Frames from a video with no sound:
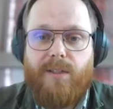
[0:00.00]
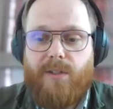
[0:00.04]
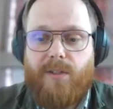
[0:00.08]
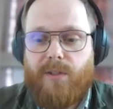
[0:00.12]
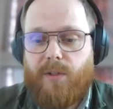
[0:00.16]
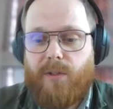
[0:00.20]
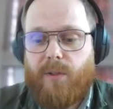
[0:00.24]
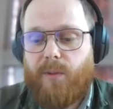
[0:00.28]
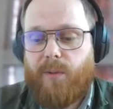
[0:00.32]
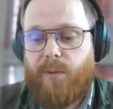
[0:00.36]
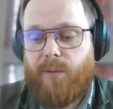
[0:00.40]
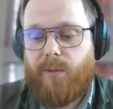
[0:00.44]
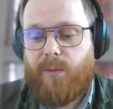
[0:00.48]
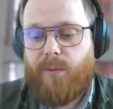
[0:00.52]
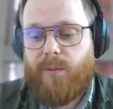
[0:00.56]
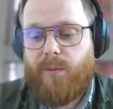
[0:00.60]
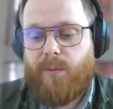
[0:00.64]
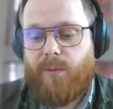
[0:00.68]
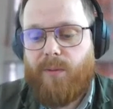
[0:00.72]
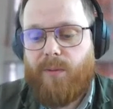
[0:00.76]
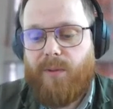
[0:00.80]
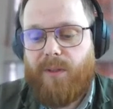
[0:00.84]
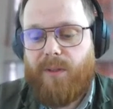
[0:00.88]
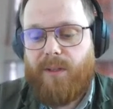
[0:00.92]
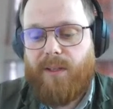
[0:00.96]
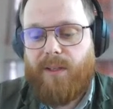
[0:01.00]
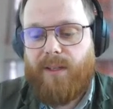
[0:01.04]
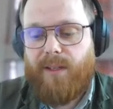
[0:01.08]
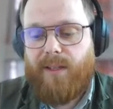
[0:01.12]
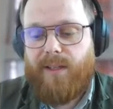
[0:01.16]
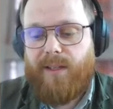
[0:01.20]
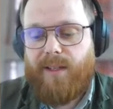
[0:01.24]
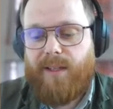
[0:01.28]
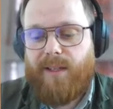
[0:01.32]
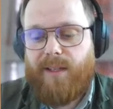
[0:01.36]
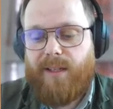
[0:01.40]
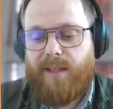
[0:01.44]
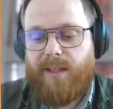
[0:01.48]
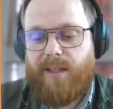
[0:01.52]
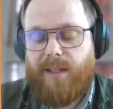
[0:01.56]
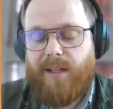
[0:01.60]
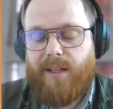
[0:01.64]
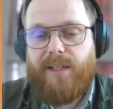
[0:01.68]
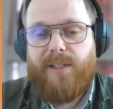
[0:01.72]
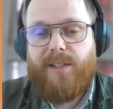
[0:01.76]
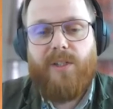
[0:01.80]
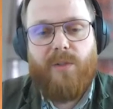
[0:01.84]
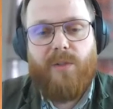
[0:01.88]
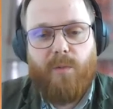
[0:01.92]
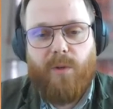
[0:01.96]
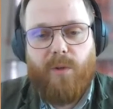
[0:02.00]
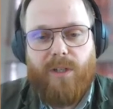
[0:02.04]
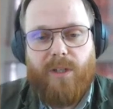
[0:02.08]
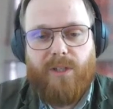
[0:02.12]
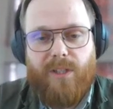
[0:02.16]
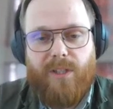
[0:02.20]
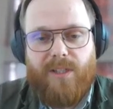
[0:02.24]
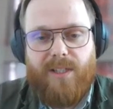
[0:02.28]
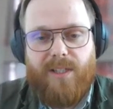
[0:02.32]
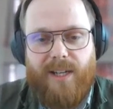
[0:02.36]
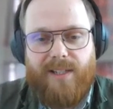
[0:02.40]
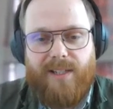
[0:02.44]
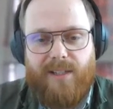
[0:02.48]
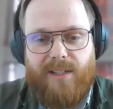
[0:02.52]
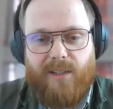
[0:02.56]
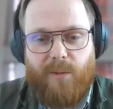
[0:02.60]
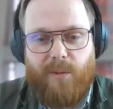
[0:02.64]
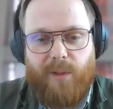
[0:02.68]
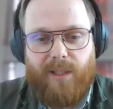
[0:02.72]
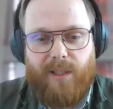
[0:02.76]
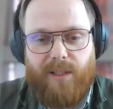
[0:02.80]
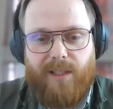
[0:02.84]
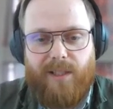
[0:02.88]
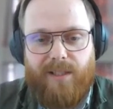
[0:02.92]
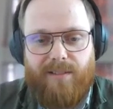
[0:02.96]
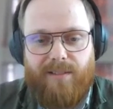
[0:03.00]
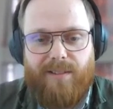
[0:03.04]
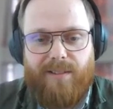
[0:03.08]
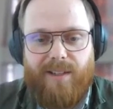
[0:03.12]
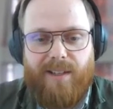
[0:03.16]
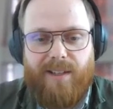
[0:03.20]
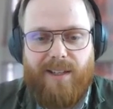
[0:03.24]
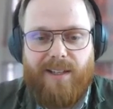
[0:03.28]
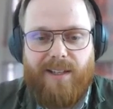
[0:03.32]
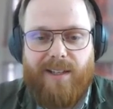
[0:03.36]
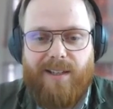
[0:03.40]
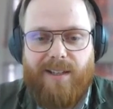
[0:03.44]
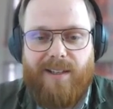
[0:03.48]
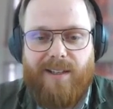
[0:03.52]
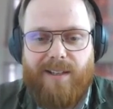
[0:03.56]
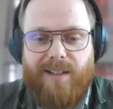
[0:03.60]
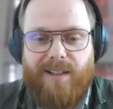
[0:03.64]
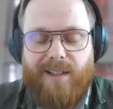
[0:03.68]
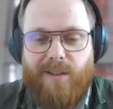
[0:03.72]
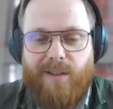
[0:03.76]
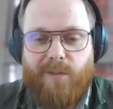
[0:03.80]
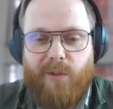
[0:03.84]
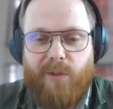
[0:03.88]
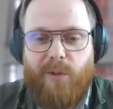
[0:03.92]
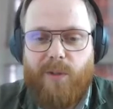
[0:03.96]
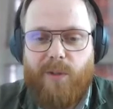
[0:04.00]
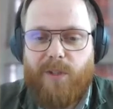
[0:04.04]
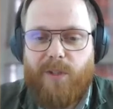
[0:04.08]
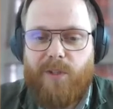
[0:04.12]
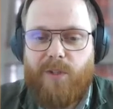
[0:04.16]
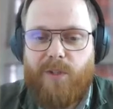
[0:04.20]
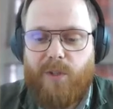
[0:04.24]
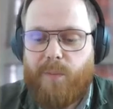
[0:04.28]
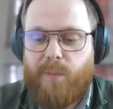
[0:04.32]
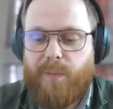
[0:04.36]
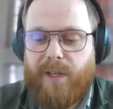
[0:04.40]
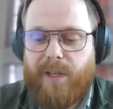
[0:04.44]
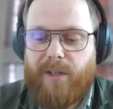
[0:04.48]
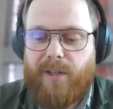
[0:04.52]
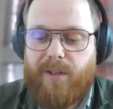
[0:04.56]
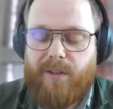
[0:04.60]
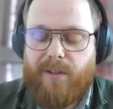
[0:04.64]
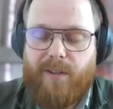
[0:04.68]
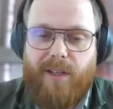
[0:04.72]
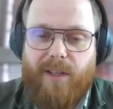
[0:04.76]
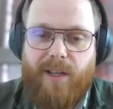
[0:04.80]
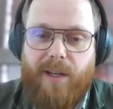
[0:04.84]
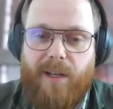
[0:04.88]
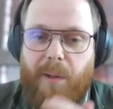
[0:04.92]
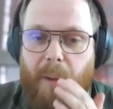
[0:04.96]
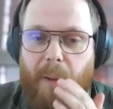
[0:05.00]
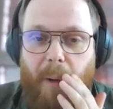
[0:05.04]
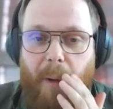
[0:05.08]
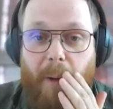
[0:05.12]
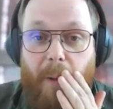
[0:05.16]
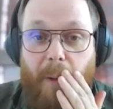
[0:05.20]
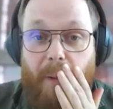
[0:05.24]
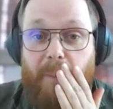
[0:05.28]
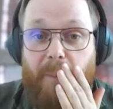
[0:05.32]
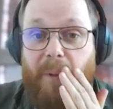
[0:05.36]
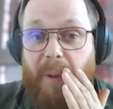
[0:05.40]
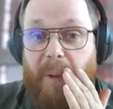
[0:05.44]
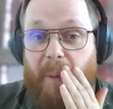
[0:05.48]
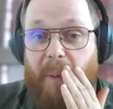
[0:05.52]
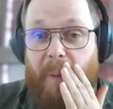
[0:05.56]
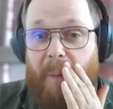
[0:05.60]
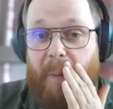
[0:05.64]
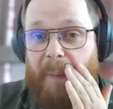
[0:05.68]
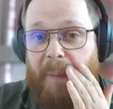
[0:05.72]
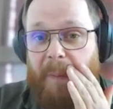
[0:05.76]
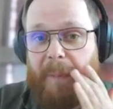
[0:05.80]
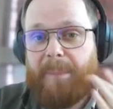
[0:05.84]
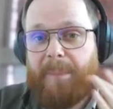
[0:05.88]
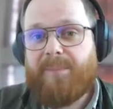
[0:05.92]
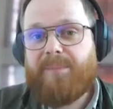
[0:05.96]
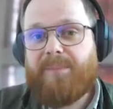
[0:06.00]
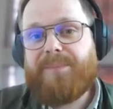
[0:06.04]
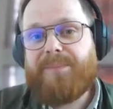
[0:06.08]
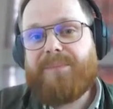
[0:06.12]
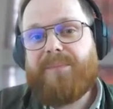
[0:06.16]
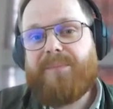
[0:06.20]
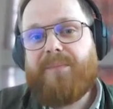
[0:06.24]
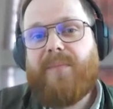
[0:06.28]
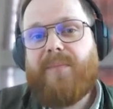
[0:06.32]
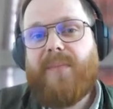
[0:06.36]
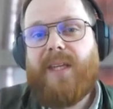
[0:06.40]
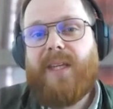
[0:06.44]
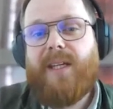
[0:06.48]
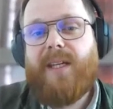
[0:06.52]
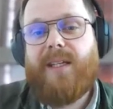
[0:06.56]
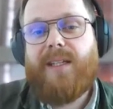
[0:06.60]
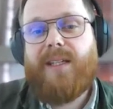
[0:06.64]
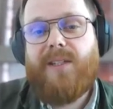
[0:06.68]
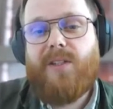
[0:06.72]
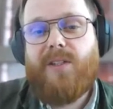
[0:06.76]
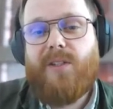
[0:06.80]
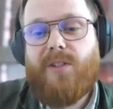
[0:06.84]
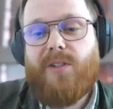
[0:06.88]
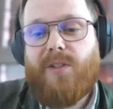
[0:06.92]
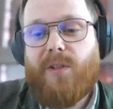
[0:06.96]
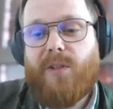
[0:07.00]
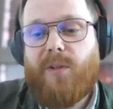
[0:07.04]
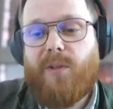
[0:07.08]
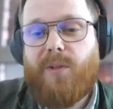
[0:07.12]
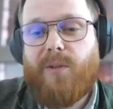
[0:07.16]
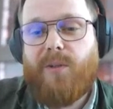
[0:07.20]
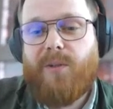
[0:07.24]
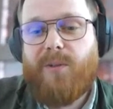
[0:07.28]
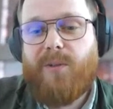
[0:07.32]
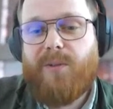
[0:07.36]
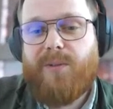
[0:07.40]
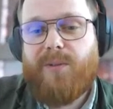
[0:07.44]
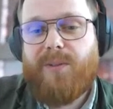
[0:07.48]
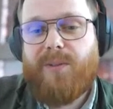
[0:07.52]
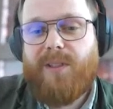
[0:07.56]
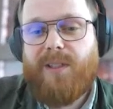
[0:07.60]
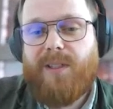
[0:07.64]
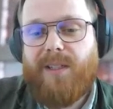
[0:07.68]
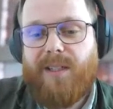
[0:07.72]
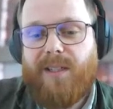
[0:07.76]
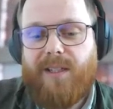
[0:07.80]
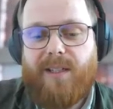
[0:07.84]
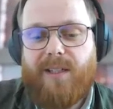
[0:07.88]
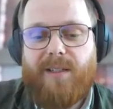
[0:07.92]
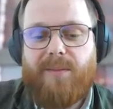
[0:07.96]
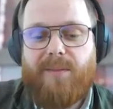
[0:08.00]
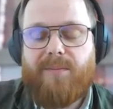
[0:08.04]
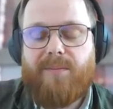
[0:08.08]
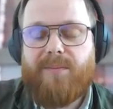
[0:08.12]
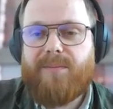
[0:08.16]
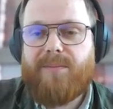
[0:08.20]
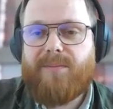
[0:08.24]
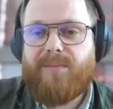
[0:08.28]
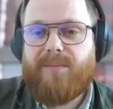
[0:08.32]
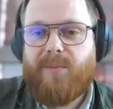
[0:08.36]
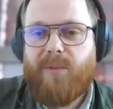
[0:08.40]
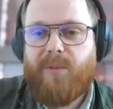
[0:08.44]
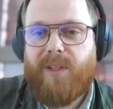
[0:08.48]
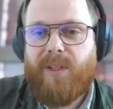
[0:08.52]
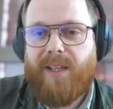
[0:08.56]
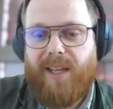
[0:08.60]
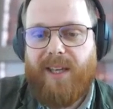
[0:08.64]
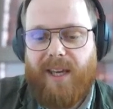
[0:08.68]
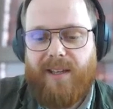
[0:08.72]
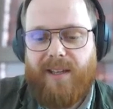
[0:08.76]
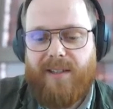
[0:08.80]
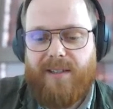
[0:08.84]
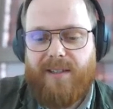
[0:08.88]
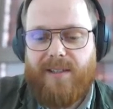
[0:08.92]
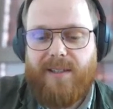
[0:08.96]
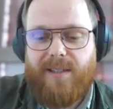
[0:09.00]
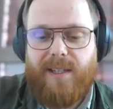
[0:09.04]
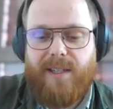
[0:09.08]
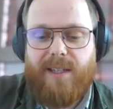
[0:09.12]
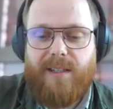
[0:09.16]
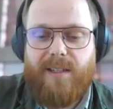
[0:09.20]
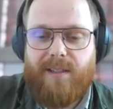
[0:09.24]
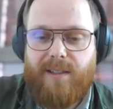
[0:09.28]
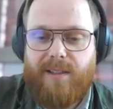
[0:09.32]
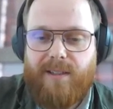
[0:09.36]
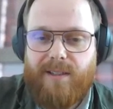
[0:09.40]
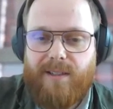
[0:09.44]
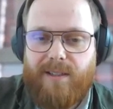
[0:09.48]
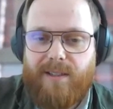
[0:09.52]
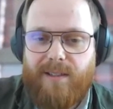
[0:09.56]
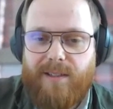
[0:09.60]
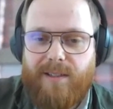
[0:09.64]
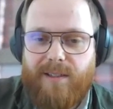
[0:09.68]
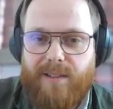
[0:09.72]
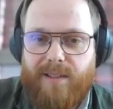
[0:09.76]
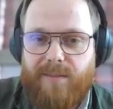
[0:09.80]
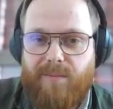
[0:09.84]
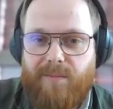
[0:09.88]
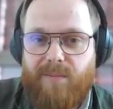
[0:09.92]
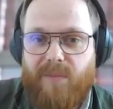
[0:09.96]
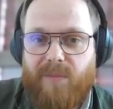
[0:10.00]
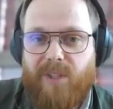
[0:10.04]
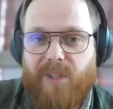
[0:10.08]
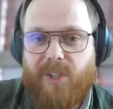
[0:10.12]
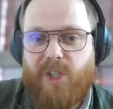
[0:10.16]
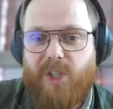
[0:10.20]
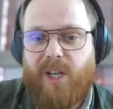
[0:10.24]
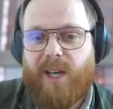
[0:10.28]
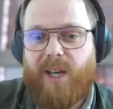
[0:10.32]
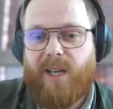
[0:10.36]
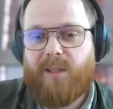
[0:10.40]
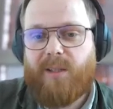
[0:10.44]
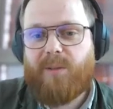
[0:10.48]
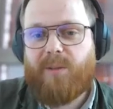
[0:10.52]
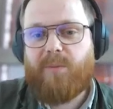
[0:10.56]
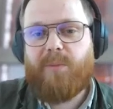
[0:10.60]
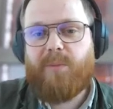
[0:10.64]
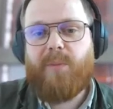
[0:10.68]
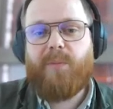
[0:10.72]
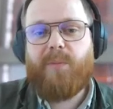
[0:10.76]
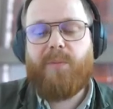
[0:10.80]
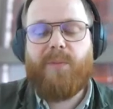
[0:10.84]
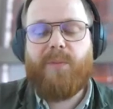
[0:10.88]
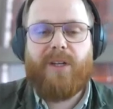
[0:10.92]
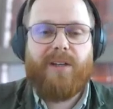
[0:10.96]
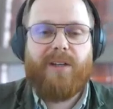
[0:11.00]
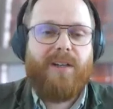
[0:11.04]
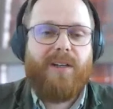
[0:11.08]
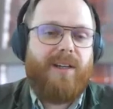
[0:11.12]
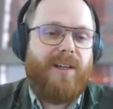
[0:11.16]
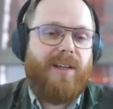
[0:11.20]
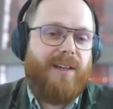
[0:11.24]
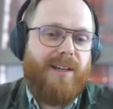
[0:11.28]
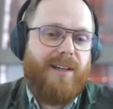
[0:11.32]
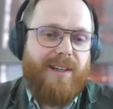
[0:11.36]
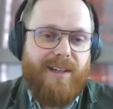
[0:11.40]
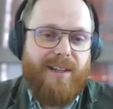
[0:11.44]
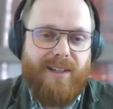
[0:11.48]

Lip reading: So I just wanted to test quickly if you can do better than our model. So well, I can't see the chat, but